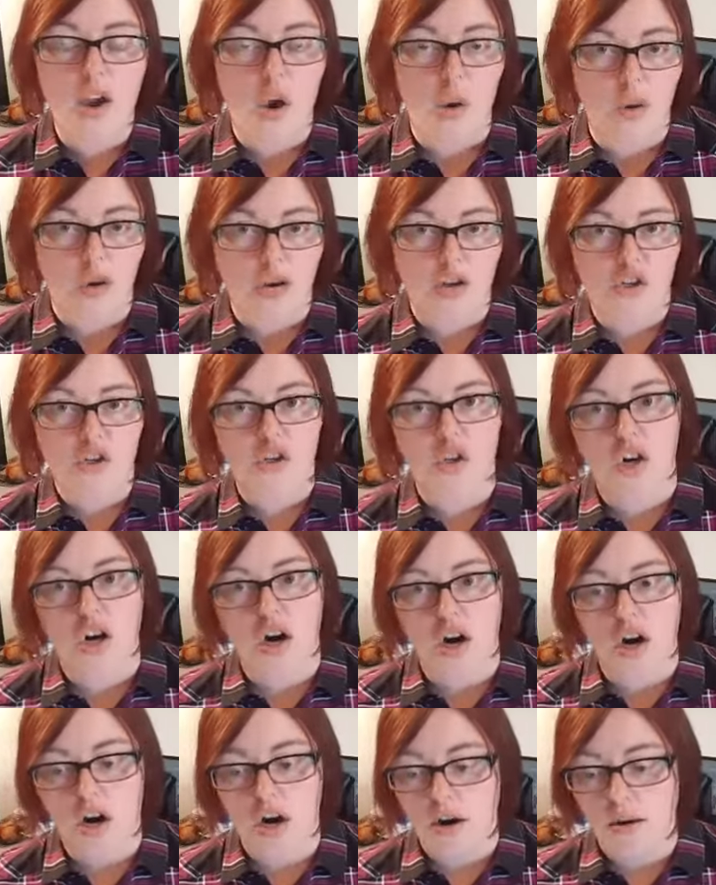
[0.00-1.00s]
coconut
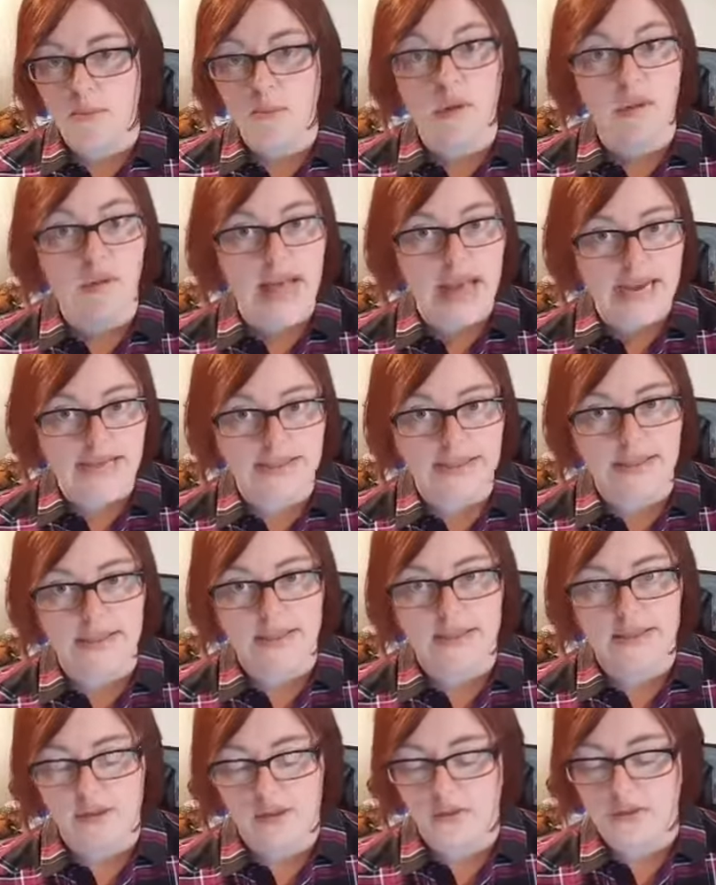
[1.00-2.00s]
sugar,
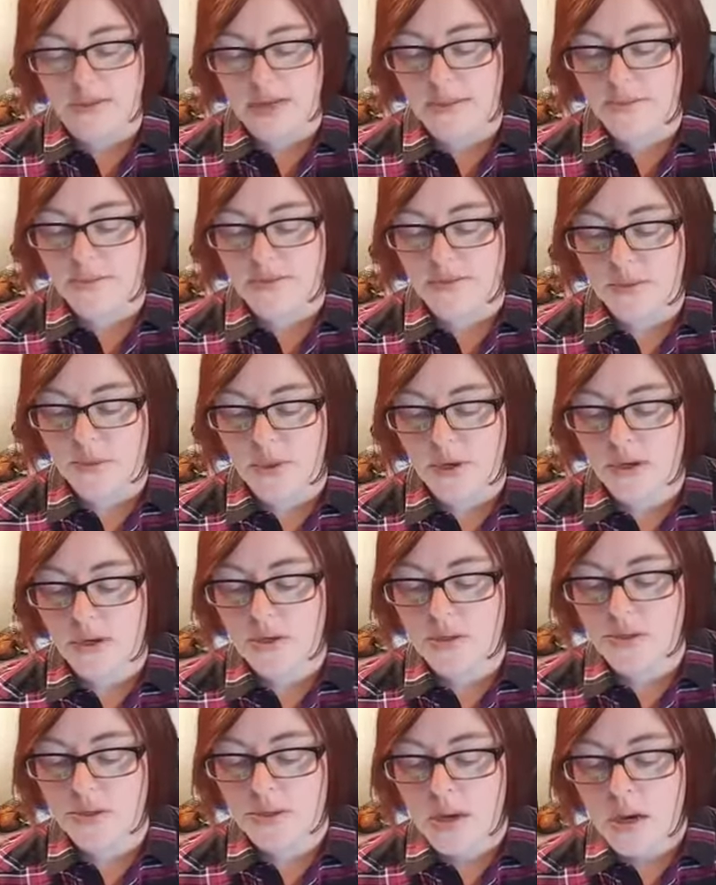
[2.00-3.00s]
molasses, and those types of
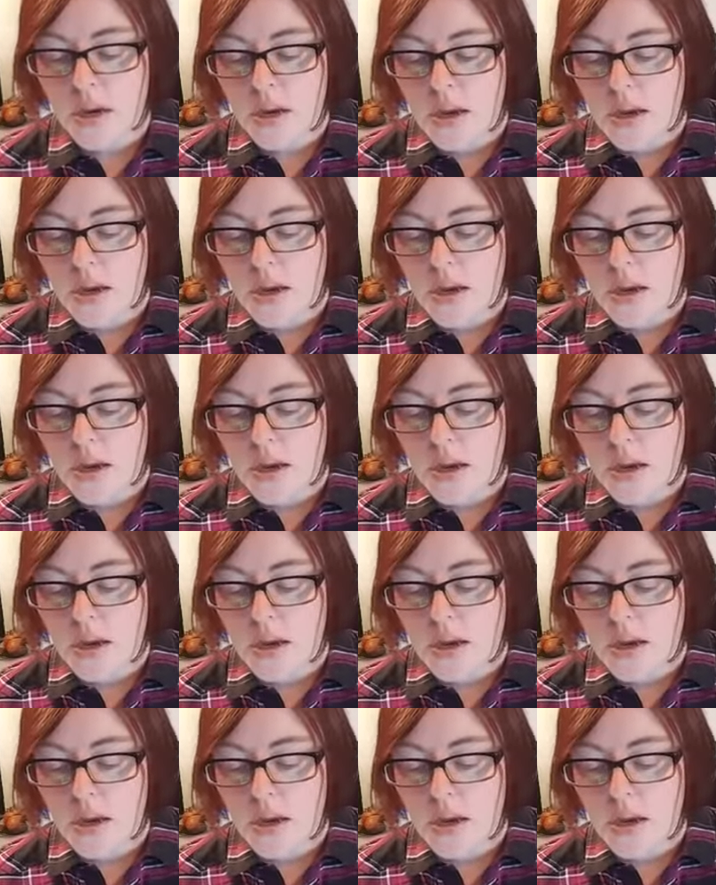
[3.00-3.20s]
sweeteners.